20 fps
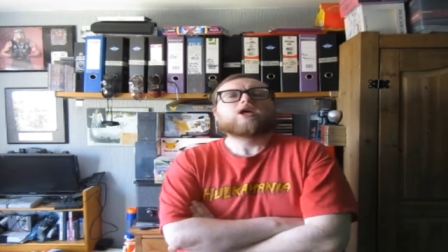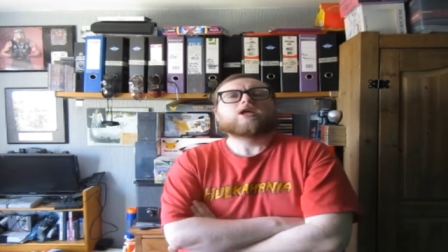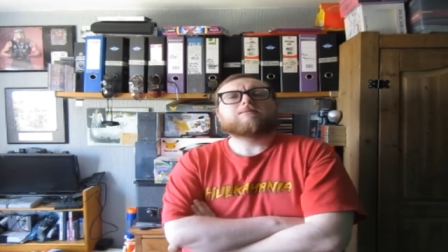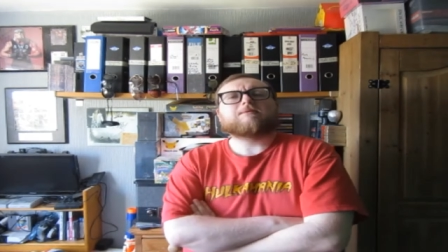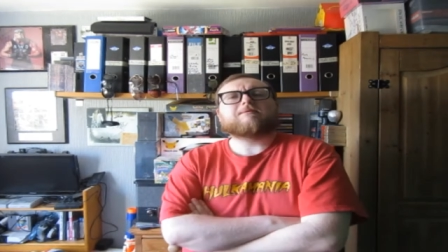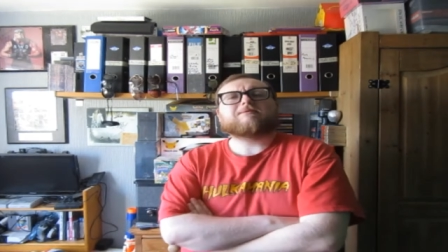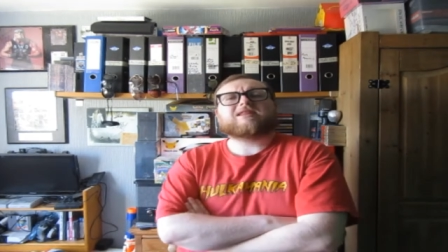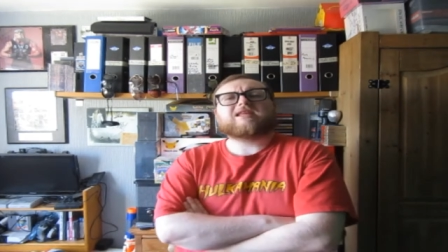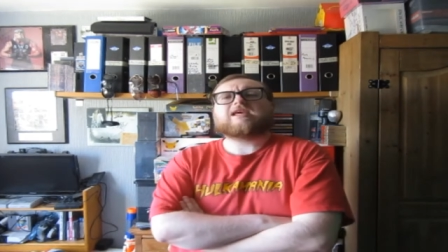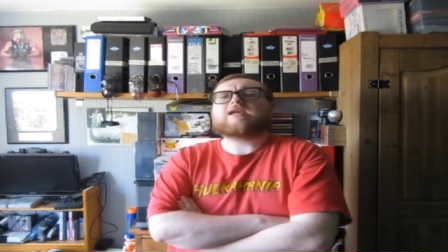You
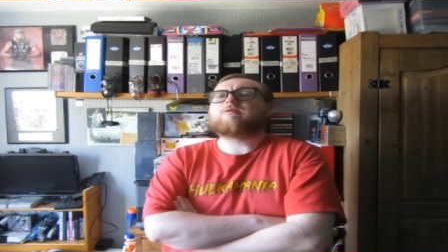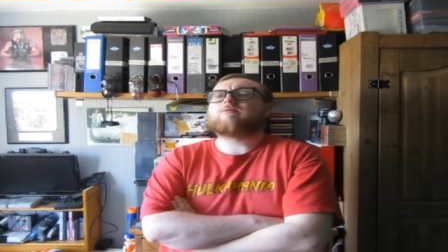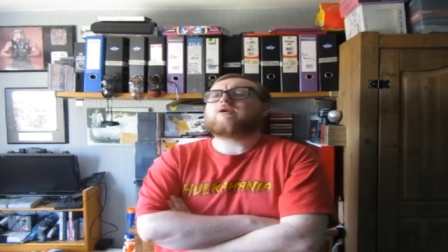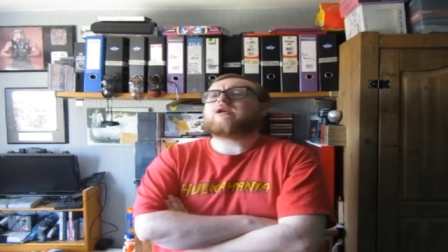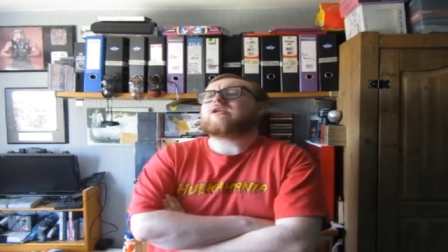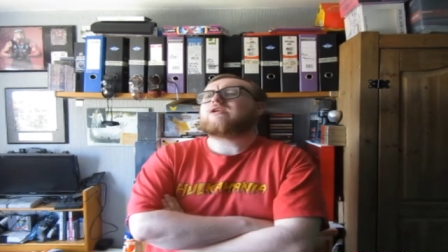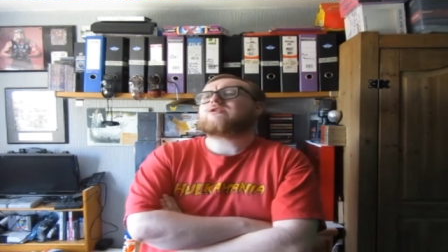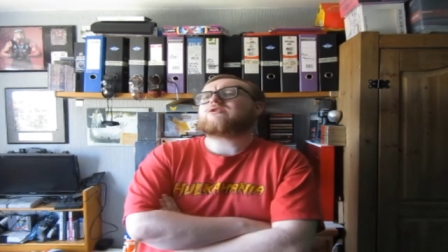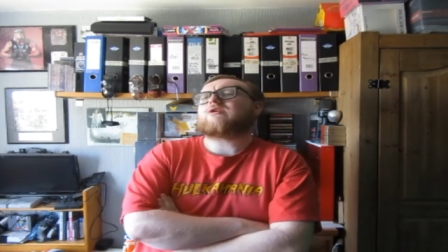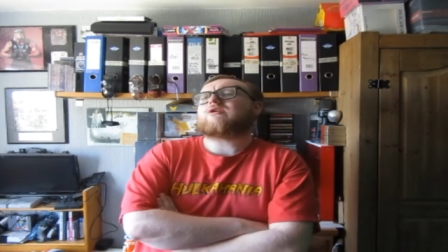might be thinking,
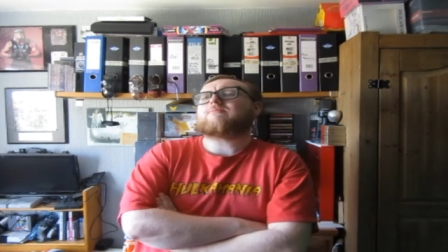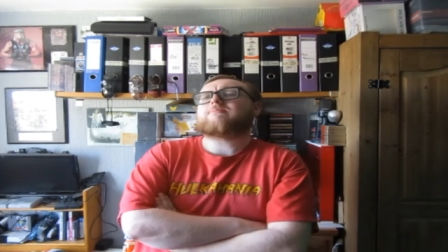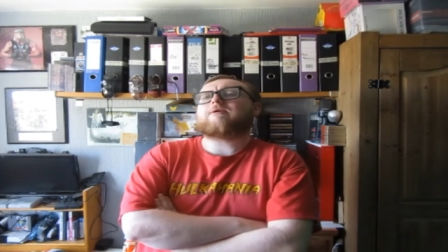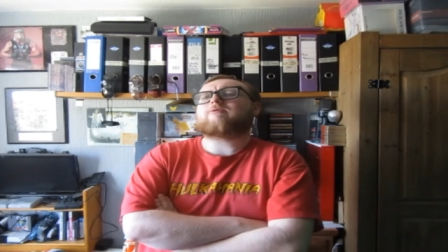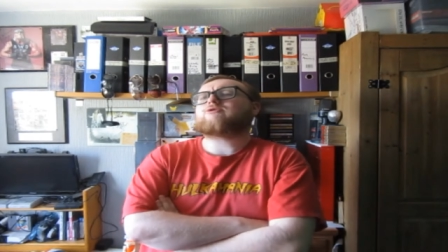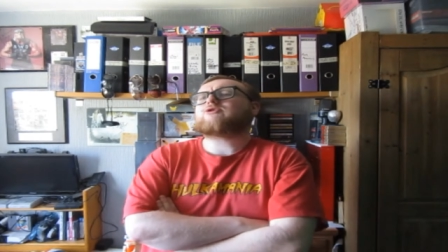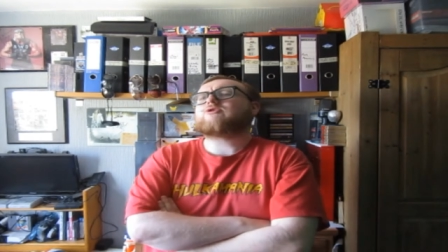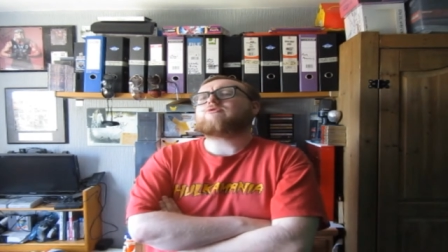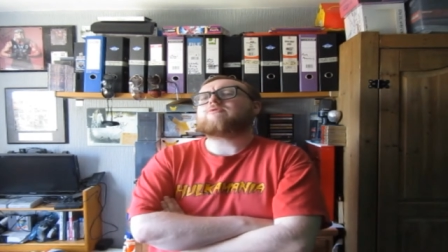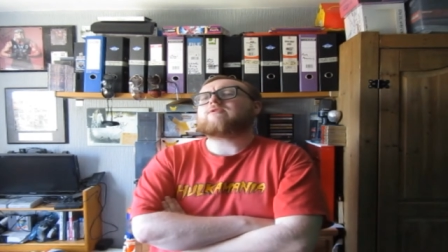when you talk
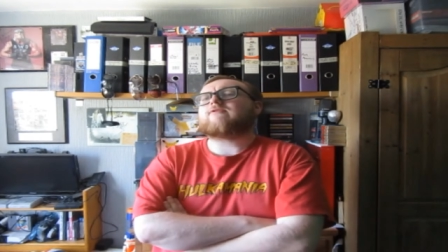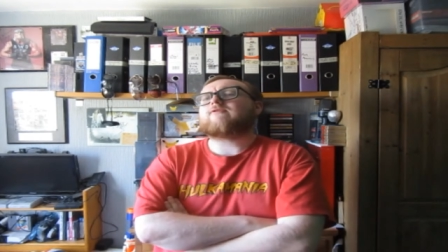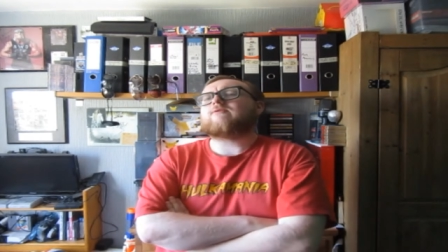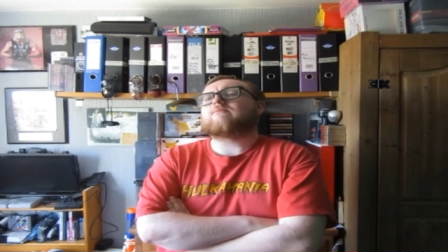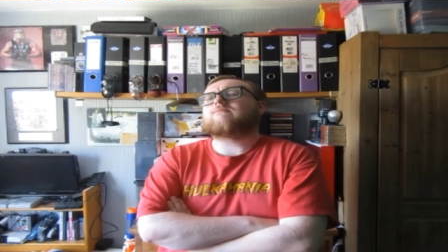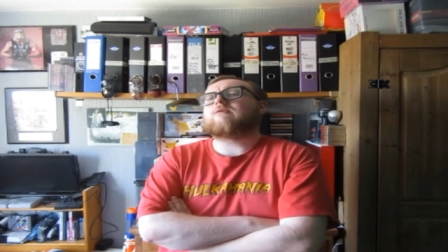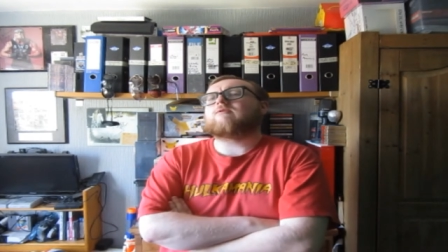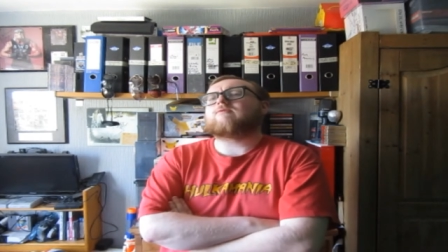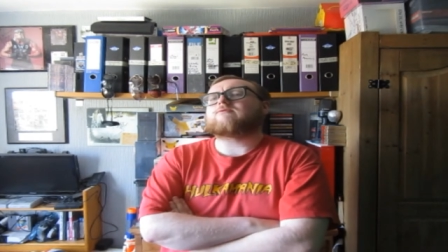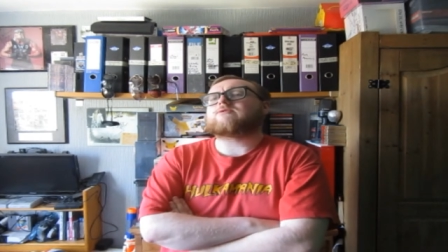about two
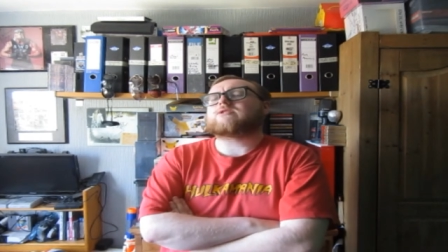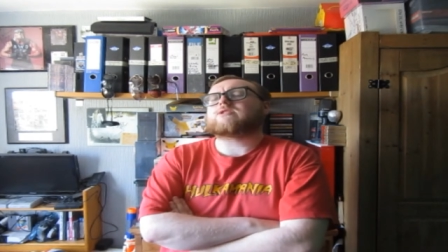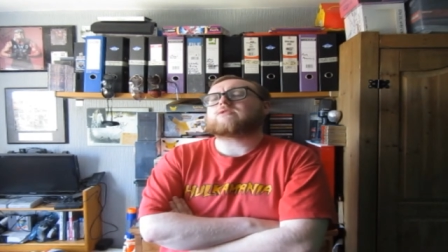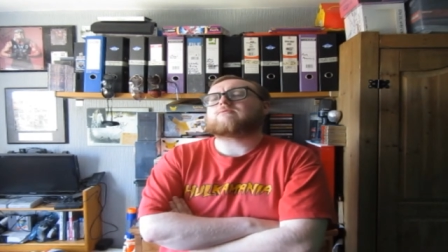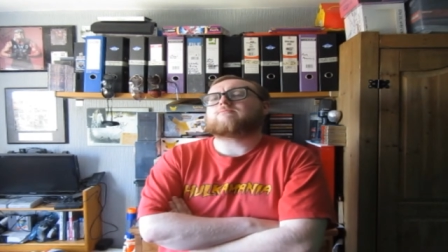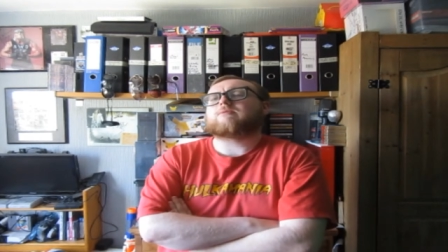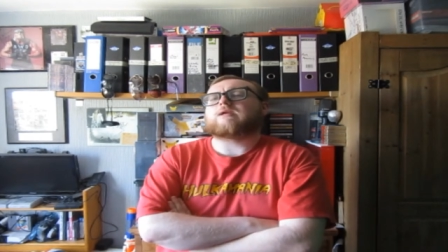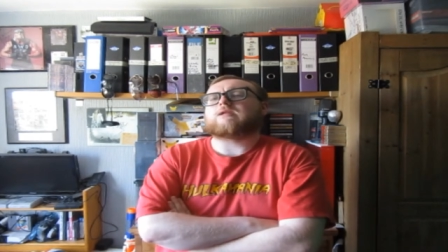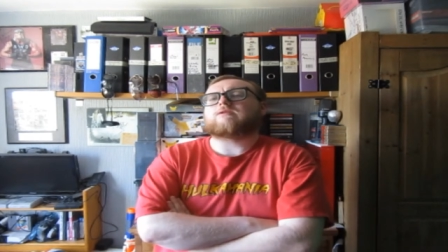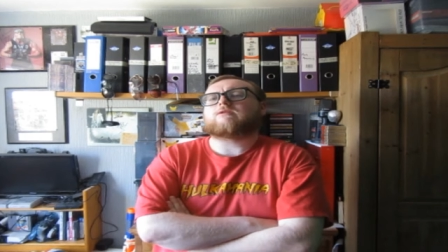different months,
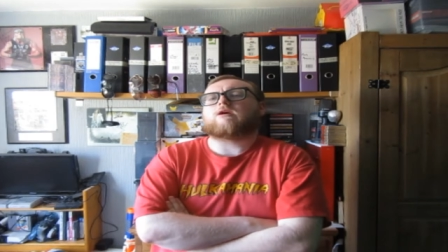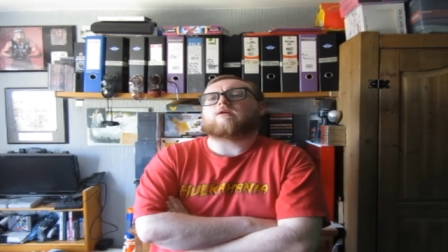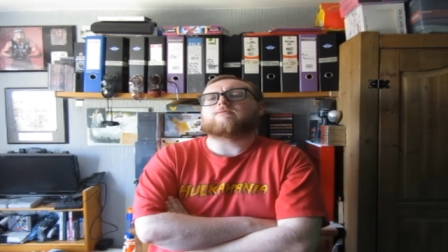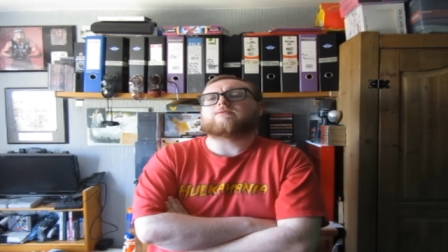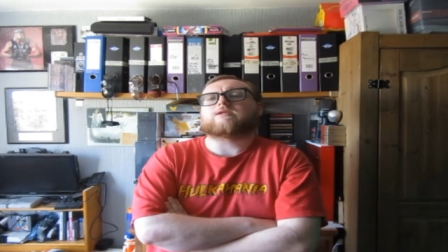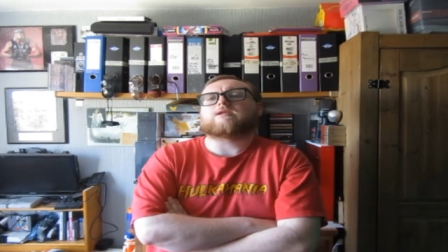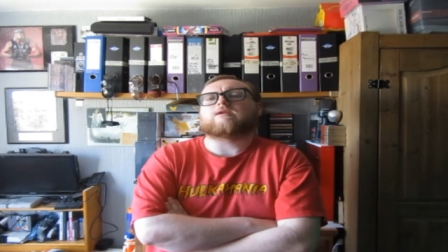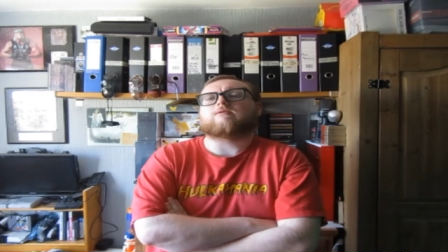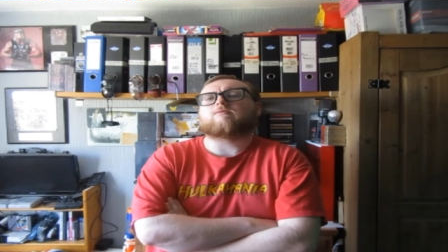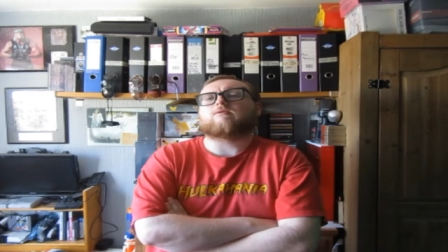
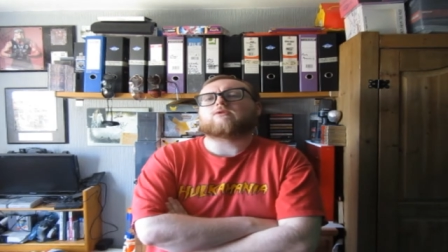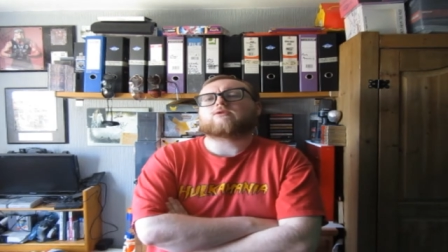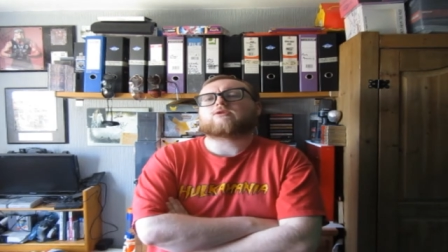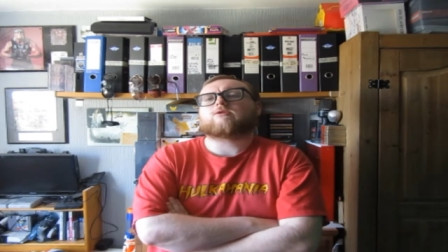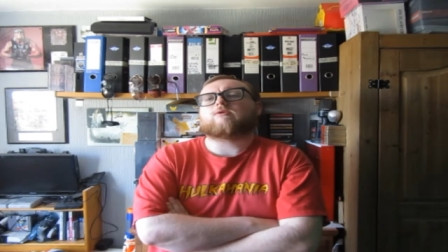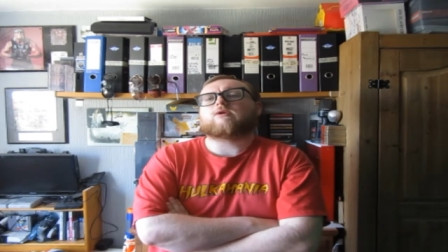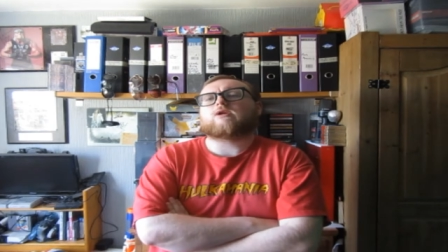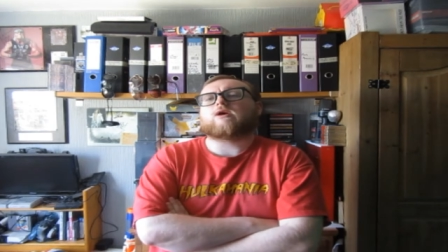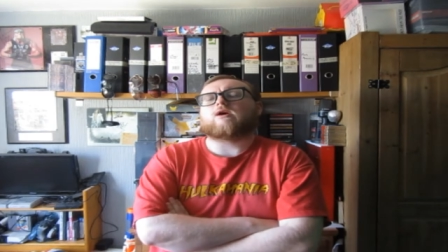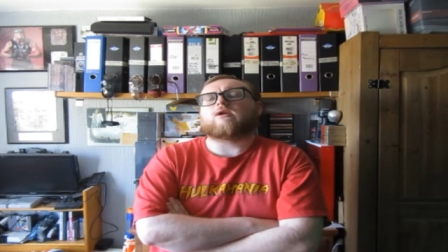Dobsy, what's
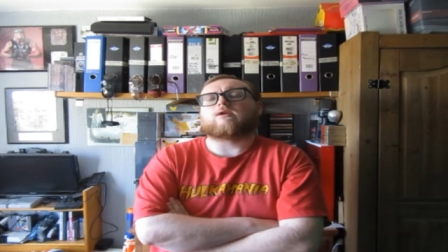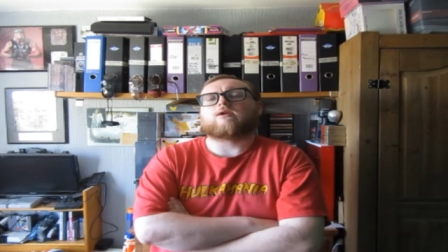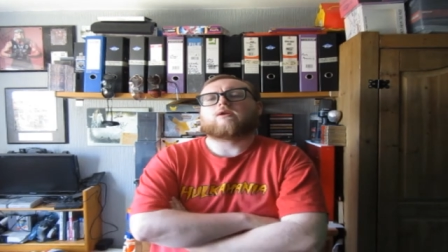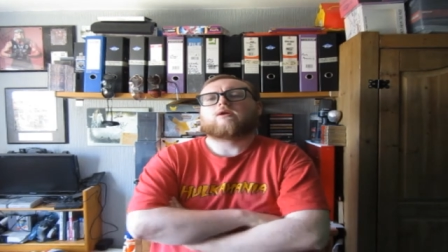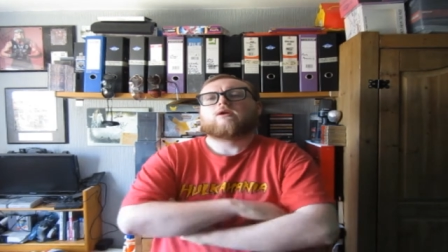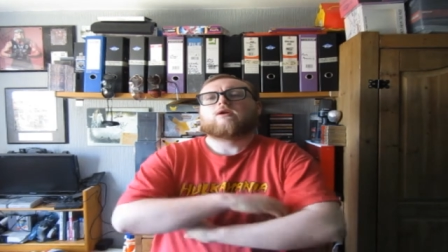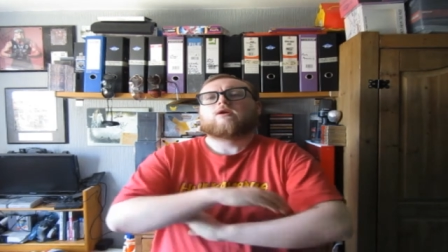going on?